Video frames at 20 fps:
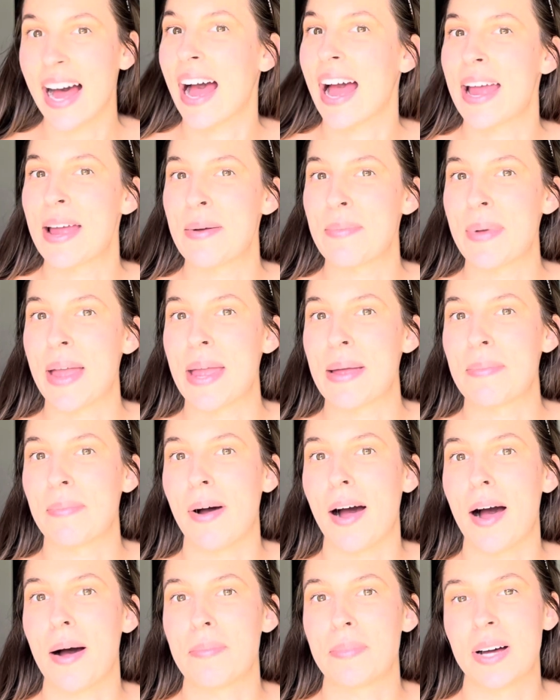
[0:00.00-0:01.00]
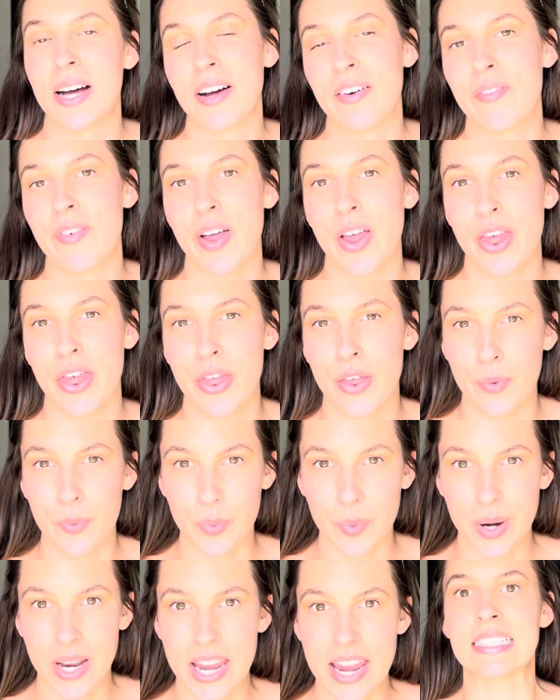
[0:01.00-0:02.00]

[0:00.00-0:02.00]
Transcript: I am a mom of 3.